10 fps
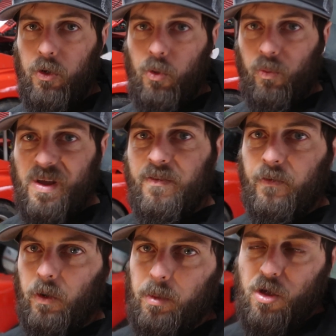to
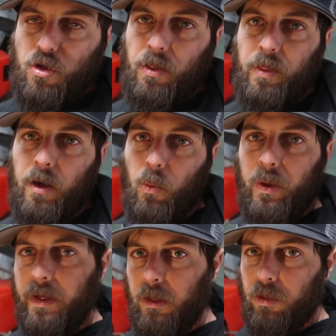refurbish the
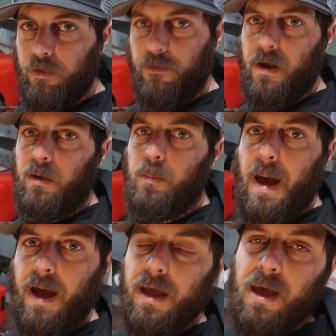wheels front and
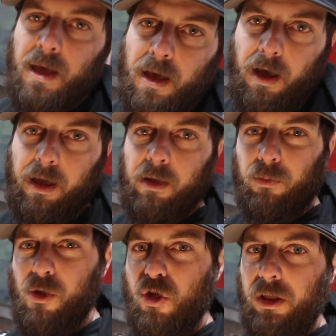back. I
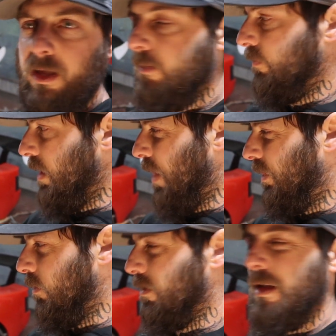originally, I
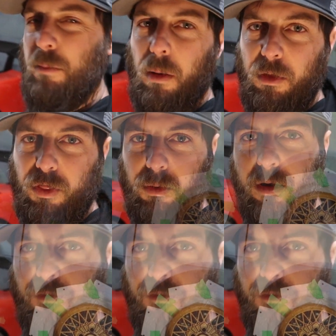think it was like probably 3 or